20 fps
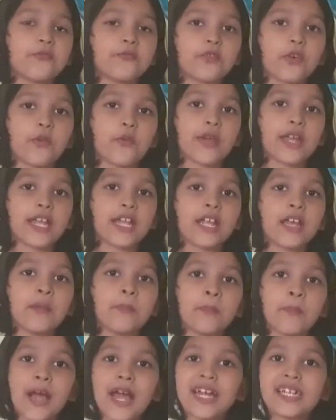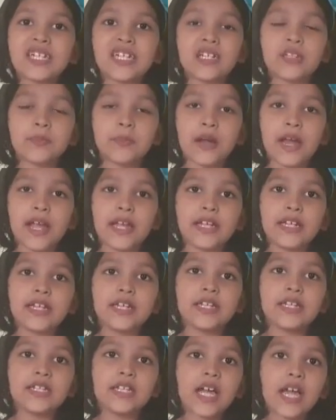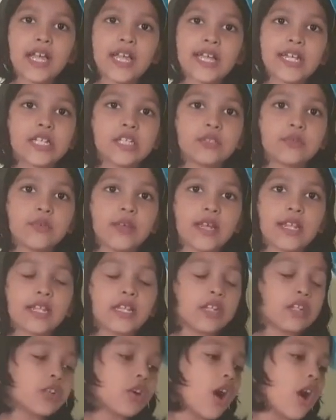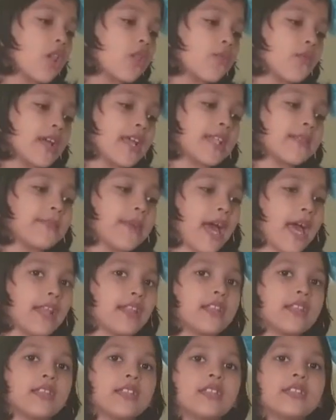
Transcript: of the wind measured by the instrument called wind band.